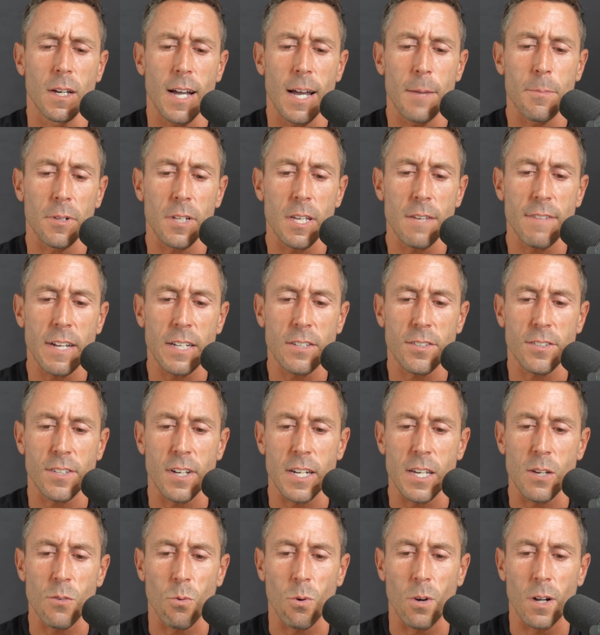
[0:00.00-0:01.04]
I believe that
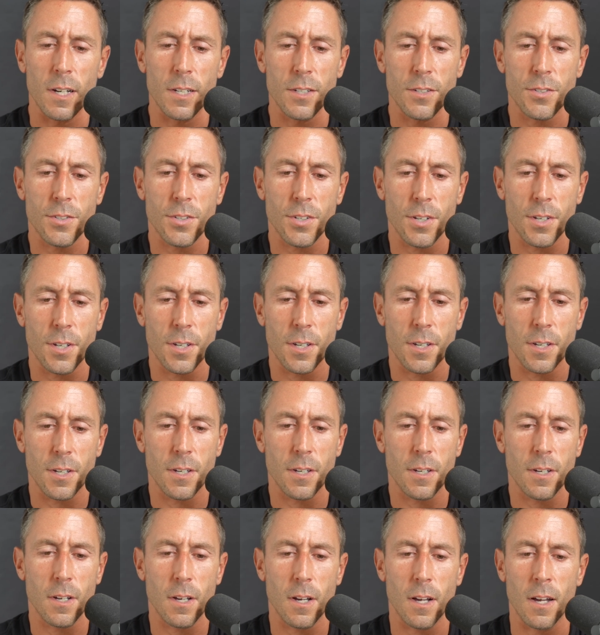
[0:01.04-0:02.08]
study was
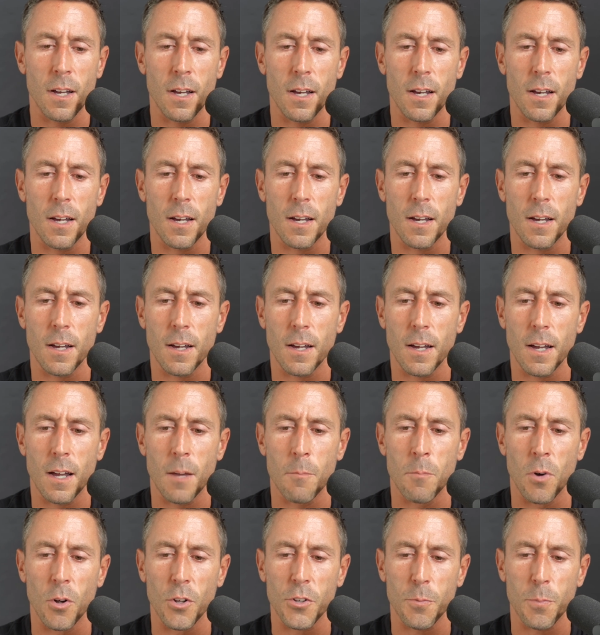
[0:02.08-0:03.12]
uh,
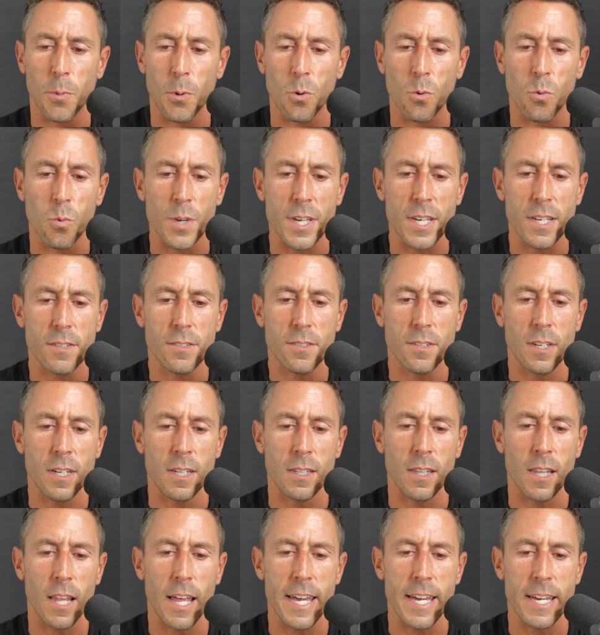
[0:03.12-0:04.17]
multiple weeks
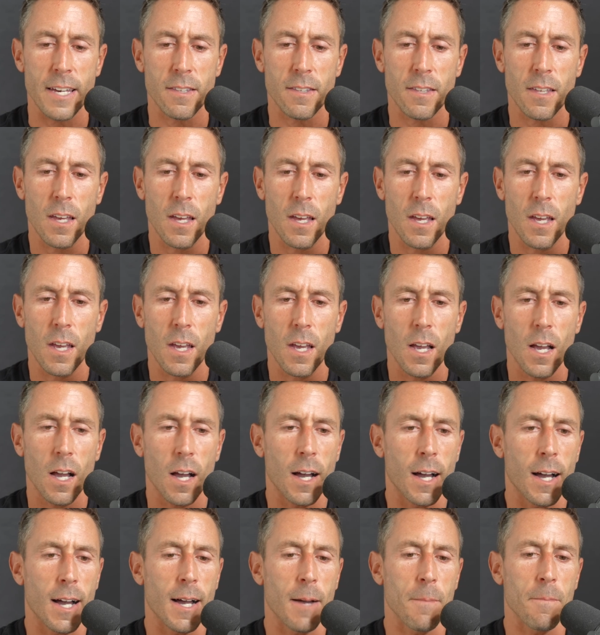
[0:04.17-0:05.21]
in length
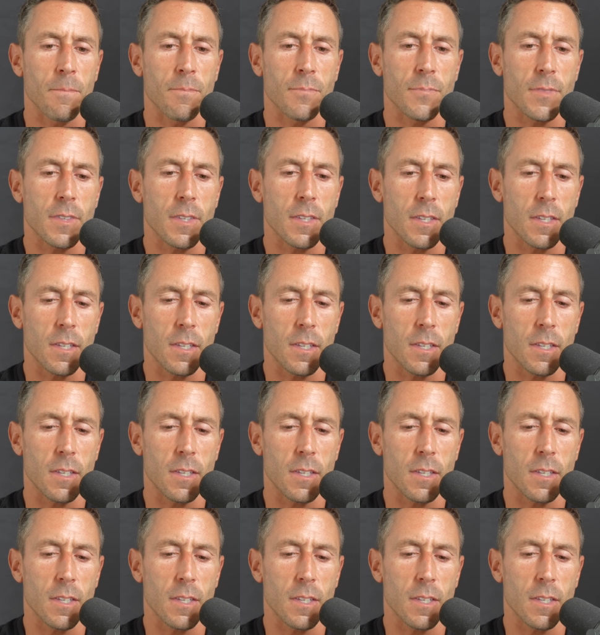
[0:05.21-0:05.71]
um,